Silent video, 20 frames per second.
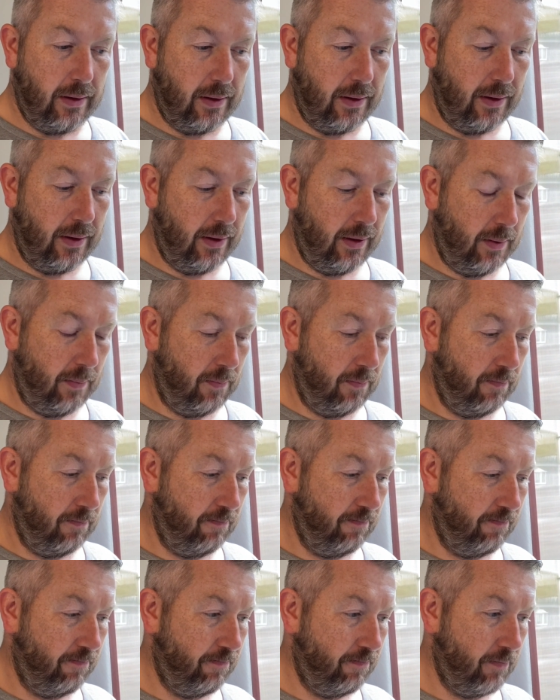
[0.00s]
I'm
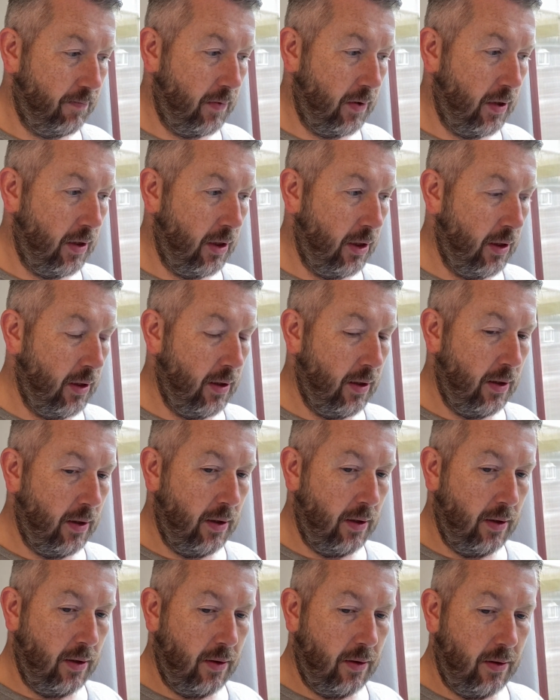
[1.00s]

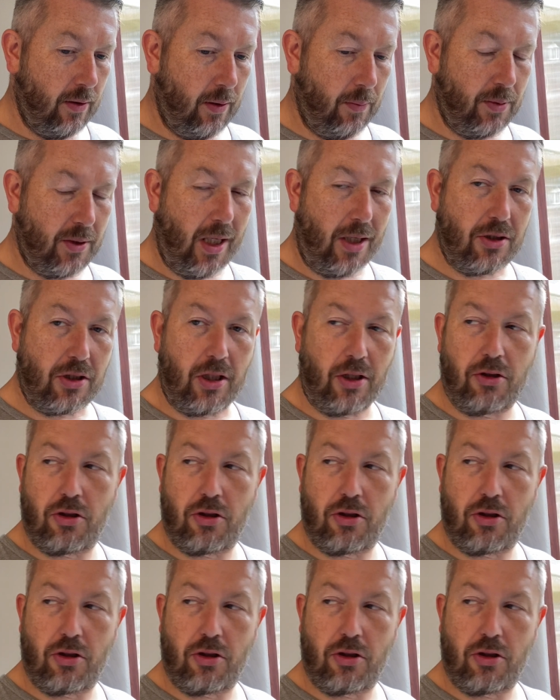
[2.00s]
potentially